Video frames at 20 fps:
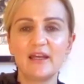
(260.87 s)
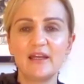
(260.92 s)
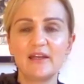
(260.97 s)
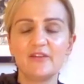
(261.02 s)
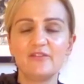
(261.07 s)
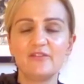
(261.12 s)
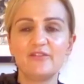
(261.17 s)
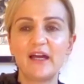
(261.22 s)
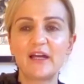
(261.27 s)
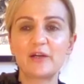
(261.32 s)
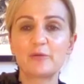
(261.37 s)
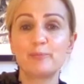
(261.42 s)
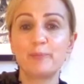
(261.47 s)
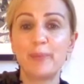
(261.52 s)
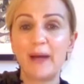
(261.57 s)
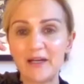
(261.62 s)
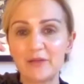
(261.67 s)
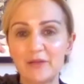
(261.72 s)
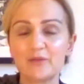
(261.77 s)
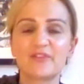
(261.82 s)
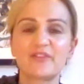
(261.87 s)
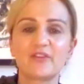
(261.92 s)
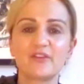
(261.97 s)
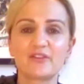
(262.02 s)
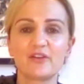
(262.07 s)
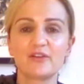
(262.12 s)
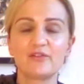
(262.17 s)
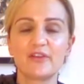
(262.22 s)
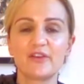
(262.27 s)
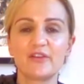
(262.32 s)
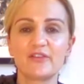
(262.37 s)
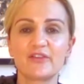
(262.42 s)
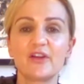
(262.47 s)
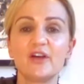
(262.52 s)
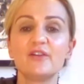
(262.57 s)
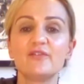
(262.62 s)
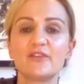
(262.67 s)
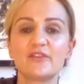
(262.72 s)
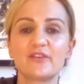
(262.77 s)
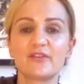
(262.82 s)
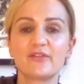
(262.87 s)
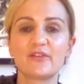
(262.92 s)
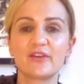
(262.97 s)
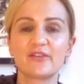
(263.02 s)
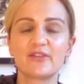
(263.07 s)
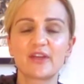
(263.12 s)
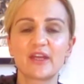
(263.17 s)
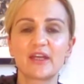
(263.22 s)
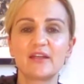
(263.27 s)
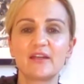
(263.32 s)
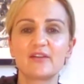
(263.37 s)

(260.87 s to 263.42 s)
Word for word: in effect bounces off the surface of the skin.